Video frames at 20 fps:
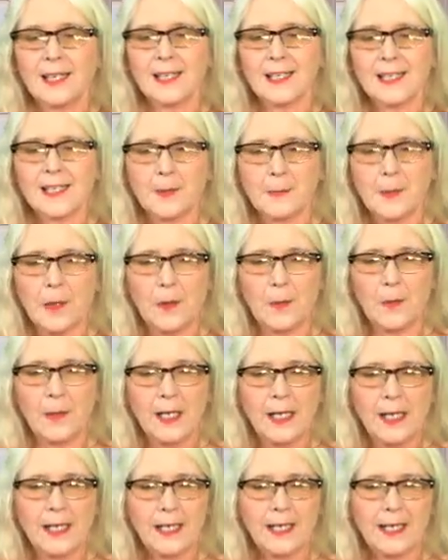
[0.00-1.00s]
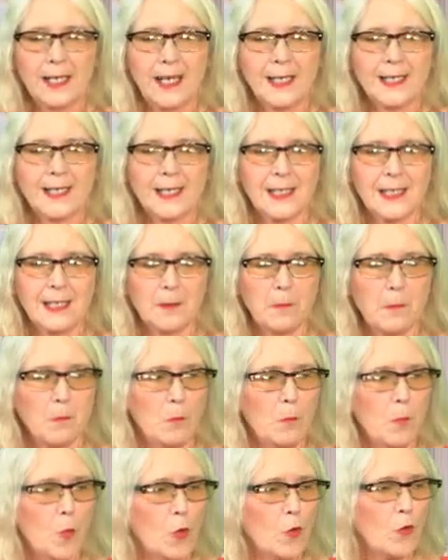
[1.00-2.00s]
that's about getting
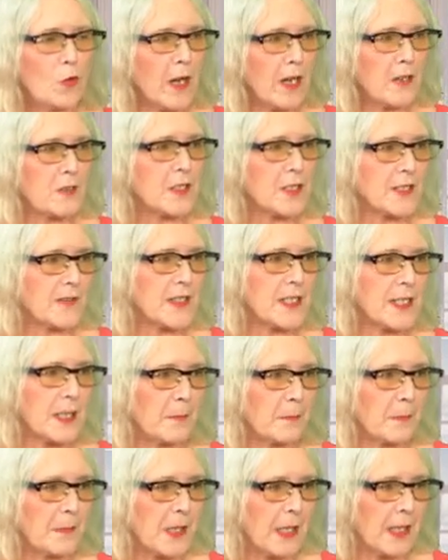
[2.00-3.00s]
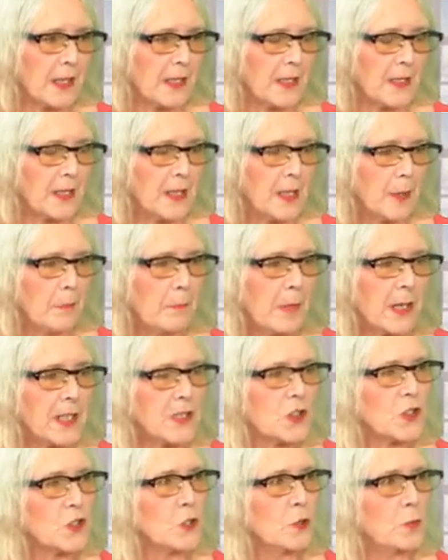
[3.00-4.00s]
more out of something by
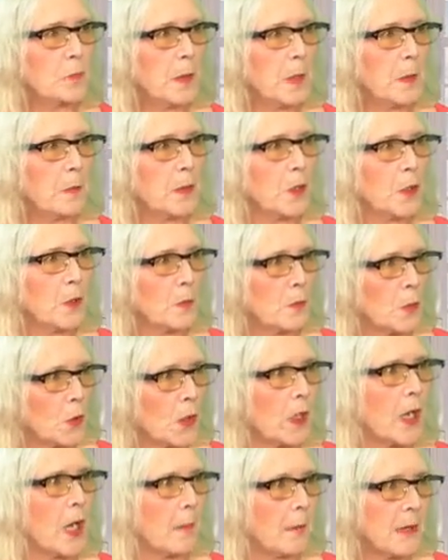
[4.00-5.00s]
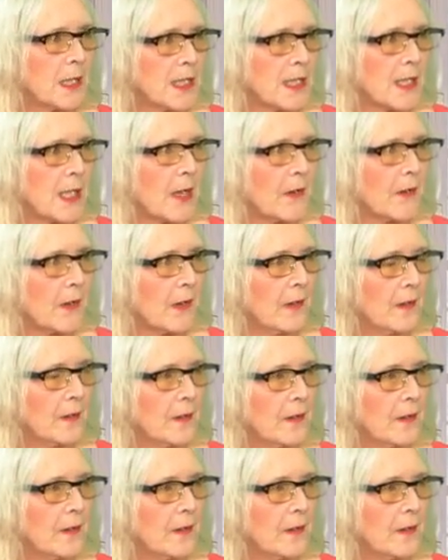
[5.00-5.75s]
two people or more coming together.